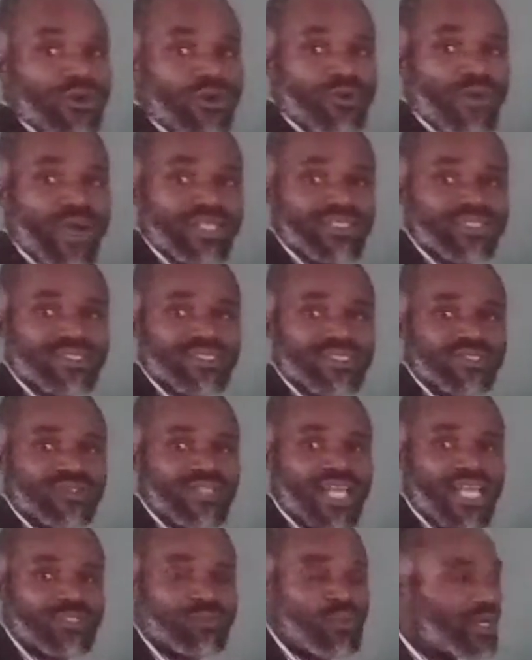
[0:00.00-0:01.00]
Alright? So
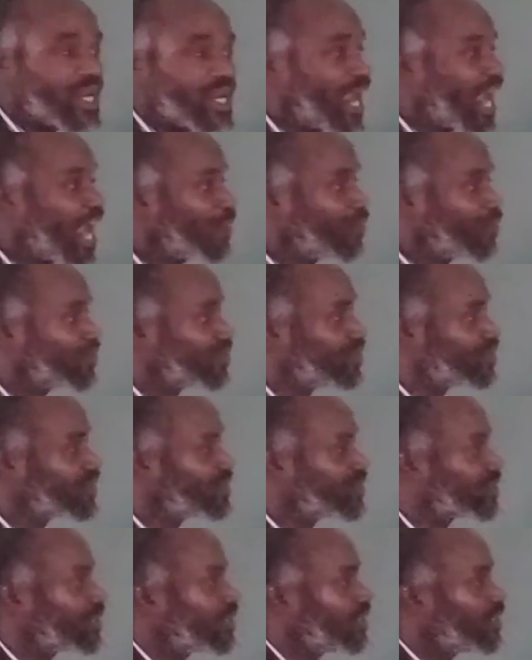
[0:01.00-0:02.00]
that's what
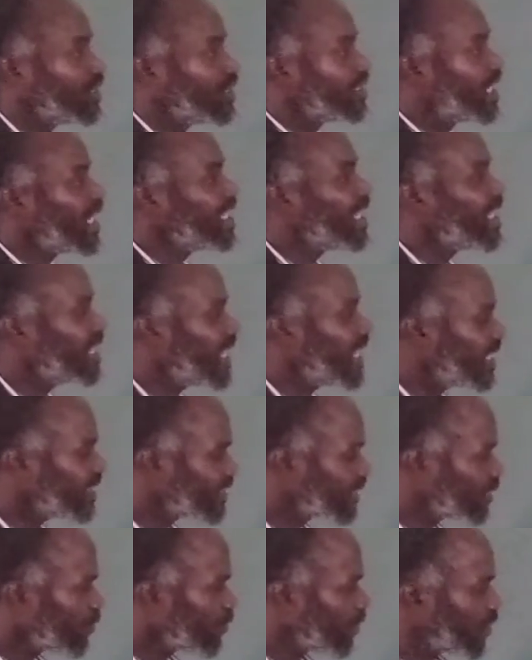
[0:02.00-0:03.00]
happens. Then the next
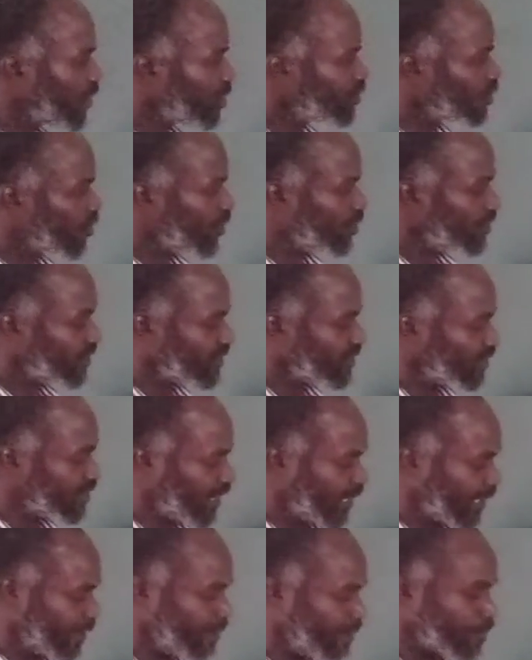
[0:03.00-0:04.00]
thing we need to
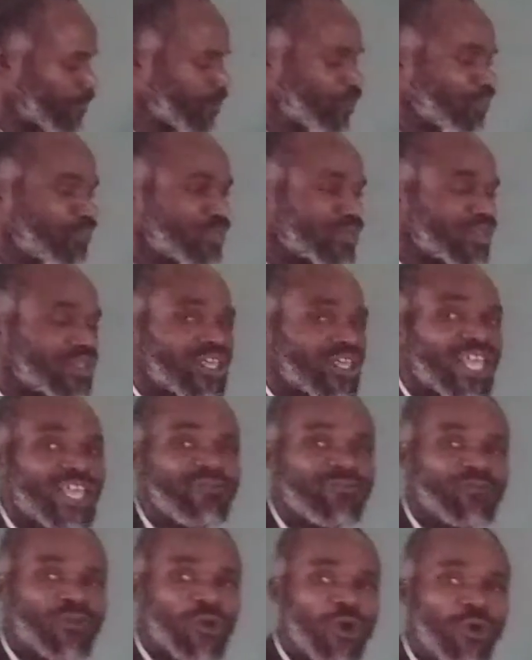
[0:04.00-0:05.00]
understand,
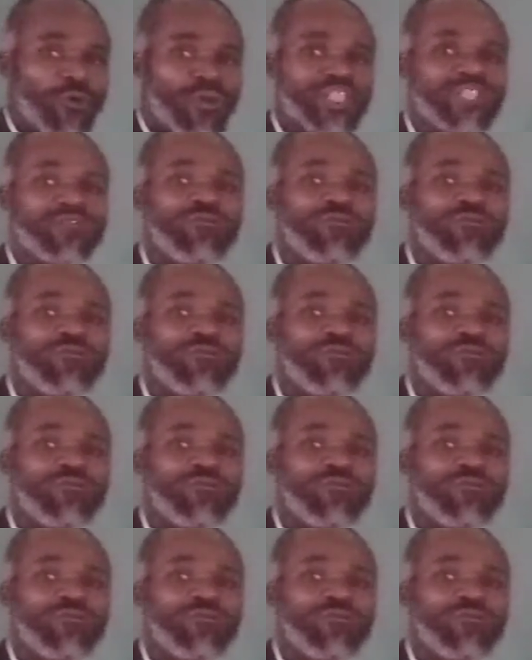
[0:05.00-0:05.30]
if current